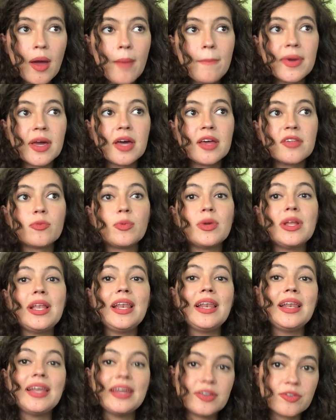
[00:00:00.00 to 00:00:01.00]
because we
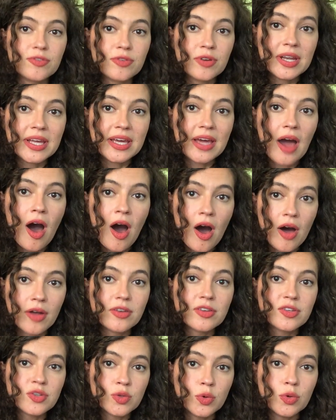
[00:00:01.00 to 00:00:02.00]
literally
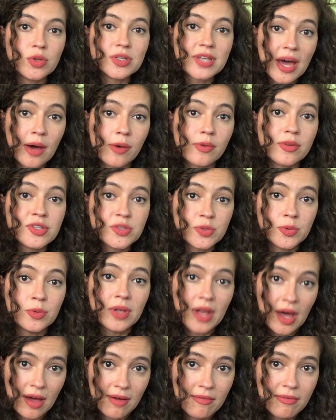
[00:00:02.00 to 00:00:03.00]
aren't taught how to
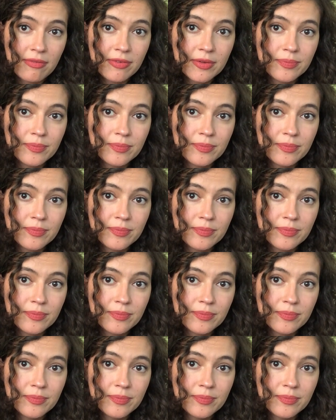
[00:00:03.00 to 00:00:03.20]
love.